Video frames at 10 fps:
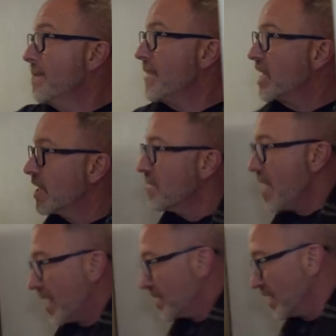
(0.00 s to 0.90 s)
mirrored
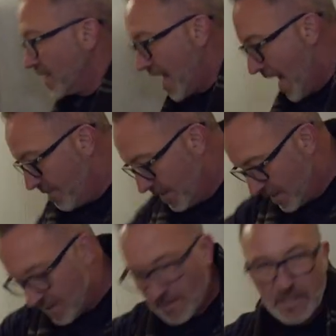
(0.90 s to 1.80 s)
medicine
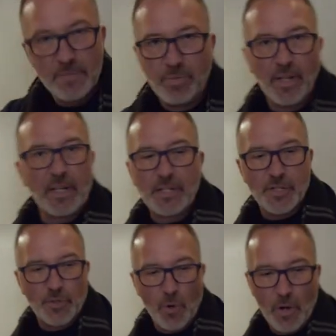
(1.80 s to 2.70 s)
cabinet, plenty of
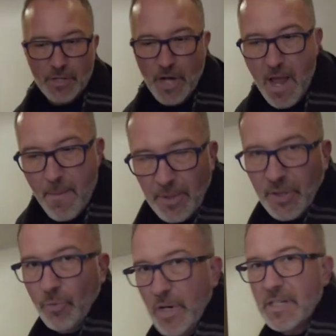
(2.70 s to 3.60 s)
storage. But
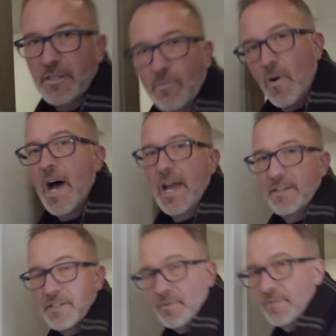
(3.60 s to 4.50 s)
the reason why
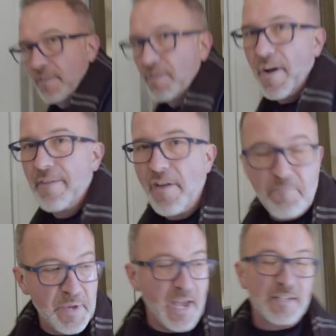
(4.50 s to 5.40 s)
this 355
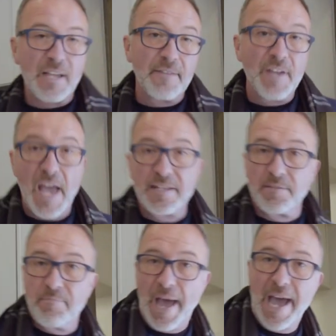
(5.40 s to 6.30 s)
FBS have, has
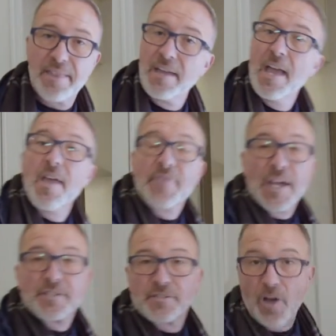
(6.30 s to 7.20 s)
a bath
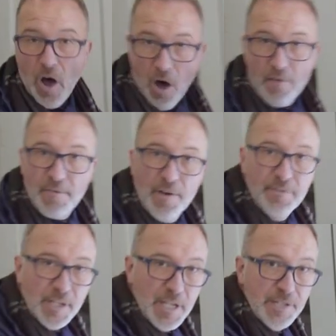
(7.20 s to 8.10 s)
that's off
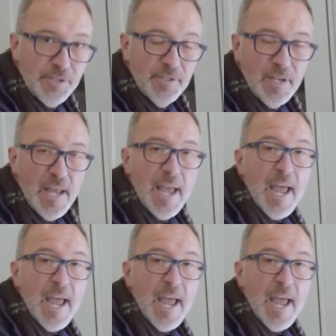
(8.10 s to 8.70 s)
of the kitchen